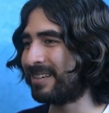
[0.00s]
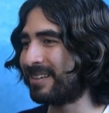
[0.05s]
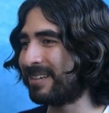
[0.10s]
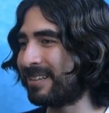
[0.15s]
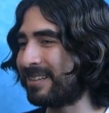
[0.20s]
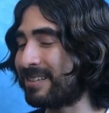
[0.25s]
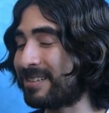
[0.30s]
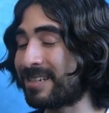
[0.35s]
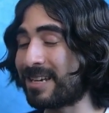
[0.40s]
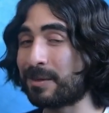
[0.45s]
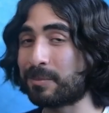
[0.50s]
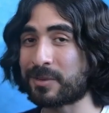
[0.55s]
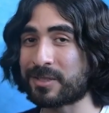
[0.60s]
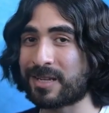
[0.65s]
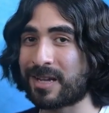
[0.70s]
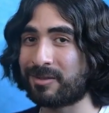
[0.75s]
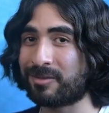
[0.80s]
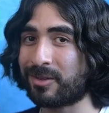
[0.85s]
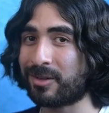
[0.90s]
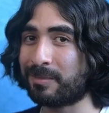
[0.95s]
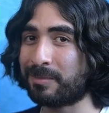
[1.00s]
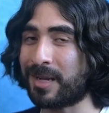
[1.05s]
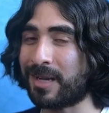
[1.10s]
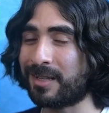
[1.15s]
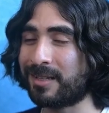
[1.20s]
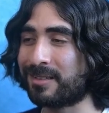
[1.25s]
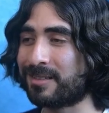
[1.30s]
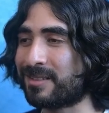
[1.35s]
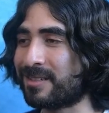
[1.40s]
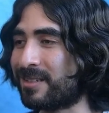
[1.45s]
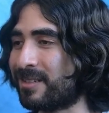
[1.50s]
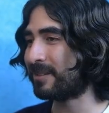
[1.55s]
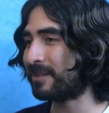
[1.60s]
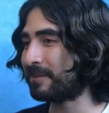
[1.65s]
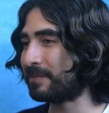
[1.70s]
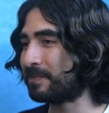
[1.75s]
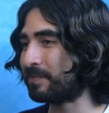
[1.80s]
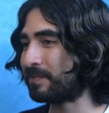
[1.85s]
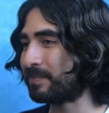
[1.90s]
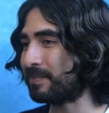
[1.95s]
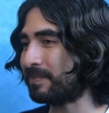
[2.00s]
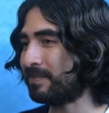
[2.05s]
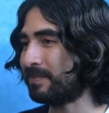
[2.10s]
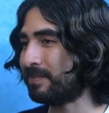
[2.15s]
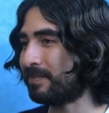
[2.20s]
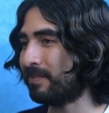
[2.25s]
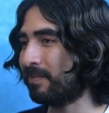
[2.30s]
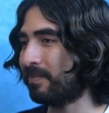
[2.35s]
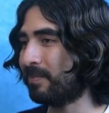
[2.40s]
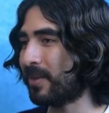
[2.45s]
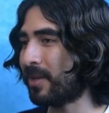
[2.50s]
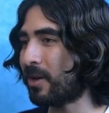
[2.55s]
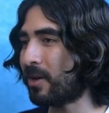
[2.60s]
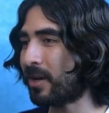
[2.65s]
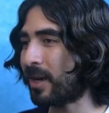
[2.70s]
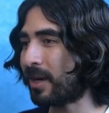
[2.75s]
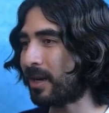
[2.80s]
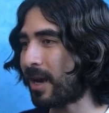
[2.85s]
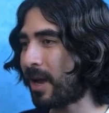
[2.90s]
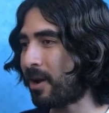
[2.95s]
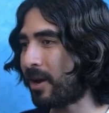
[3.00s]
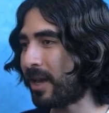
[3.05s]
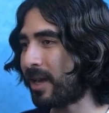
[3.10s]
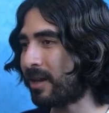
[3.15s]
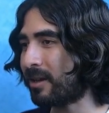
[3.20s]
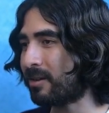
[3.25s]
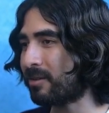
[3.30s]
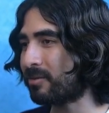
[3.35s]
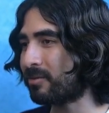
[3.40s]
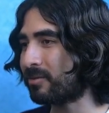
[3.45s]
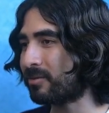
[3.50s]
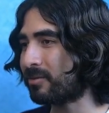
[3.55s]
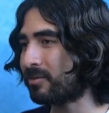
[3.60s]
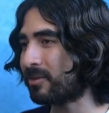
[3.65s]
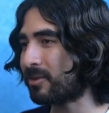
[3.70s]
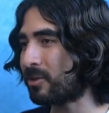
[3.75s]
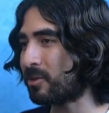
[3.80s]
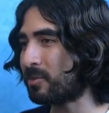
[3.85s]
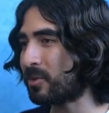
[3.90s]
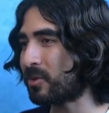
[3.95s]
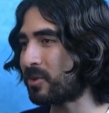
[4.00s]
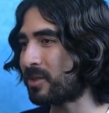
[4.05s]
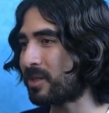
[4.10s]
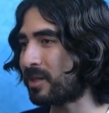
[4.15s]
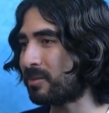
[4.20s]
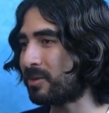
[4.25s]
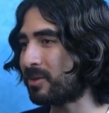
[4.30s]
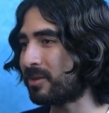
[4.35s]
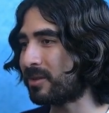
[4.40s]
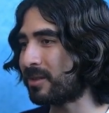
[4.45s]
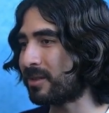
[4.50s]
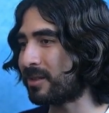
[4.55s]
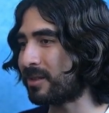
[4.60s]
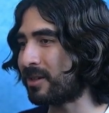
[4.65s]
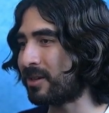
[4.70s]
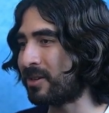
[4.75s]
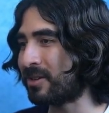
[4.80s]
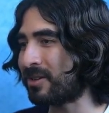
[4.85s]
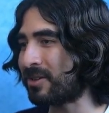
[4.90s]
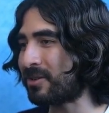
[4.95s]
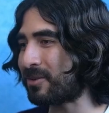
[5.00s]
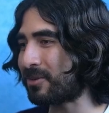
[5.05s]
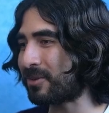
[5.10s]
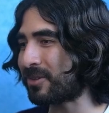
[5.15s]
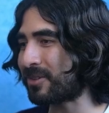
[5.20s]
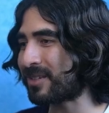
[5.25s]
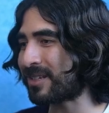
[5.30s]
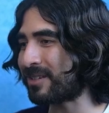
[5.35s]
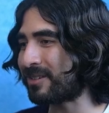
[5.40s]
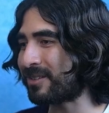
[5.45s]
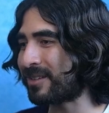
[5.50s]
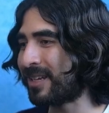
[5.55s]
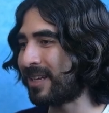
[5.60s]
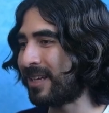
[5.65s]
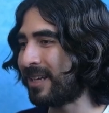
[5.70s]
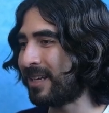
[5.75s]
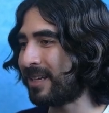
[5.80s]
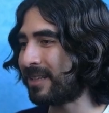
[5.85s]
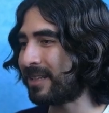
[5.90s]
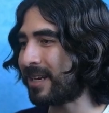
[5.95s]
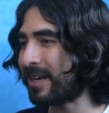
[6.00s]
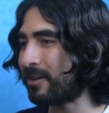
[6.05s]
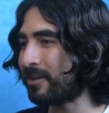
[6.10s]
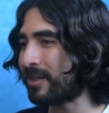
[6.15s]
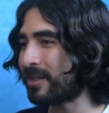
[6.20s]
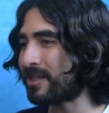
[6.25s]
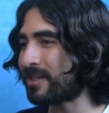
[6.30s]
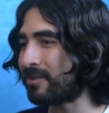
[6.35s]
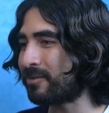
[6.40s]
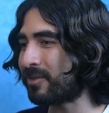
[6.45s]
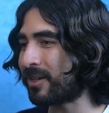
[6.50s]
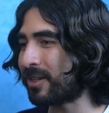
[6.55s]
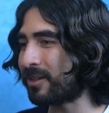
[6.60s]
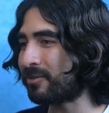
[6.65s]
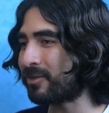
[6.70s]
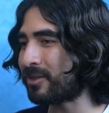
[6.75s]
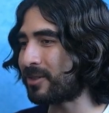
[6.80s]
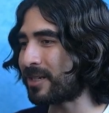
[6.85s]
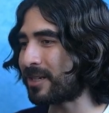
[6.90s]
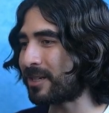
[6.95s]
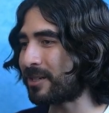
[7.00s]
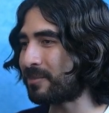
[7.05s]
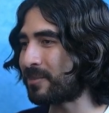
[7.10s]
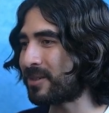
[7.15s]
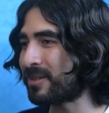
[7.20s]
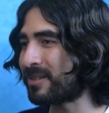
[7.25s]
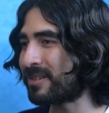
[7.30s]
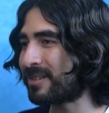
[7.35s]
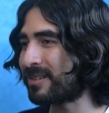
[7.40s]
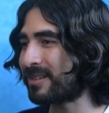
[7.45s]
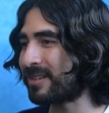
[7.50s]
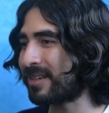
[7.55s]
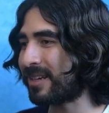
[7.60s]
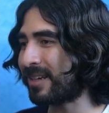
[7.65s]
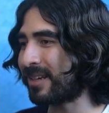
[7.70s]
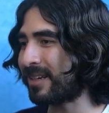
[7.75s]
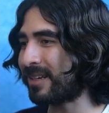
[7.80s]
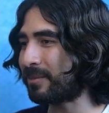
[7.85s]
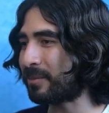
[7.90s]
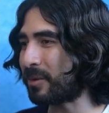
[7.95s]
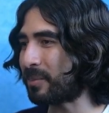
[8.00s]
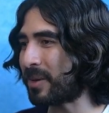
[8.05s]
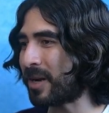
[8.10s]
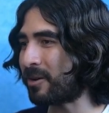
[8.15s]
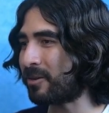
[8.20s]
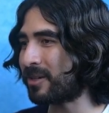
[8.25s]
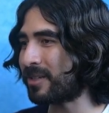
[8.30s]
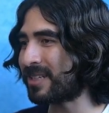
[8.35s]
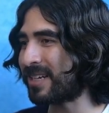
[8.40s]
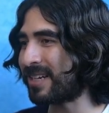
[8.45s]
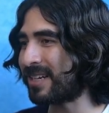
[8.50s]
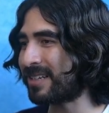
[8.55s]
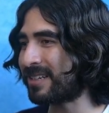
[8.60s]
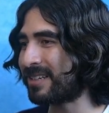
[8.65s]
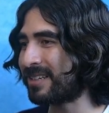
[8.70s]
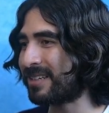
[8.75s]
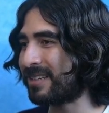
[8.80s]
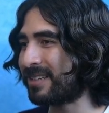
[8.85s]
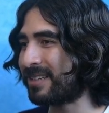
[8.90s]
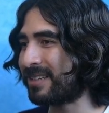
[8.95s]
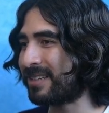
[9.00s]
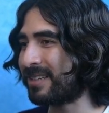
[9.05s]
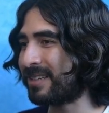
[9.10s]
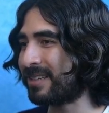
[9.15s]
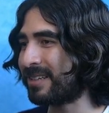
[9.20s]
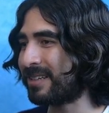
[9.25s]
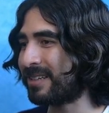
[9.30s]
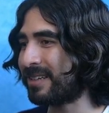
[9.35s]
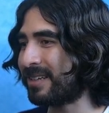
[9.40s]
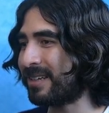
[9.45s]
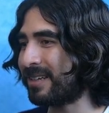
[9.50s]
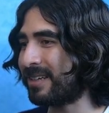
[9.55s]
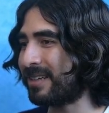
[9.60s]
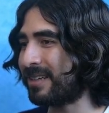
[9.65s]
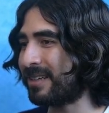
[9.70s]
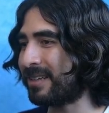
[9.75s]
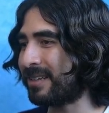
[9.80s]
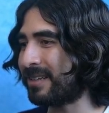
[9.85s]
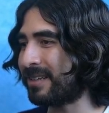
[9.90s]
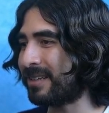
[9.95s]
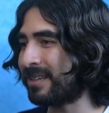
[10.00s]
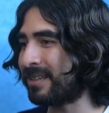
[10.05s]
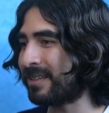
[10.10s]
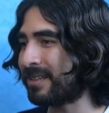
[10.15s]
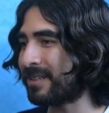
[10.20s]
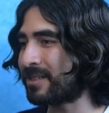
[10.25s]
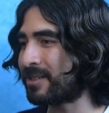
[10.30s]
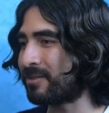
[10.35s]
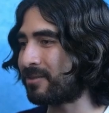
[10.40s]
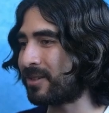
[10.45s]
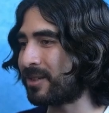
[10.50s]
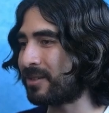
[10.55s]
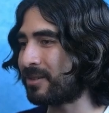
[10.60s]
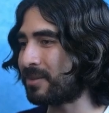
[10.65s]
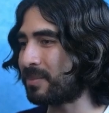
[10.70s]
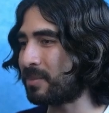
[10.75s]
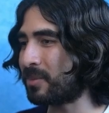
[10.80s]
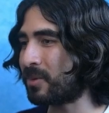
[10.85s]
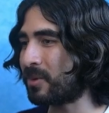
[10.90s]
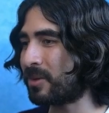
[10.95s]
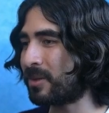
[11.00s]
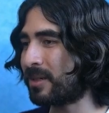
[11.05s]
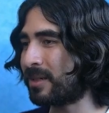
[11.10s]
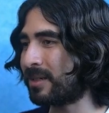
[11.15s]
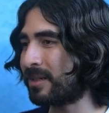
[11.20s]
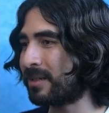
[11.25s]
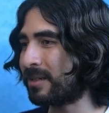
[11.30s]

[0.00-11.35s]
This game was not very balanced. Okay, now I have almost double the ogre's health. Now let's defend a few times. And I'm going to power attack. And let's defend some more.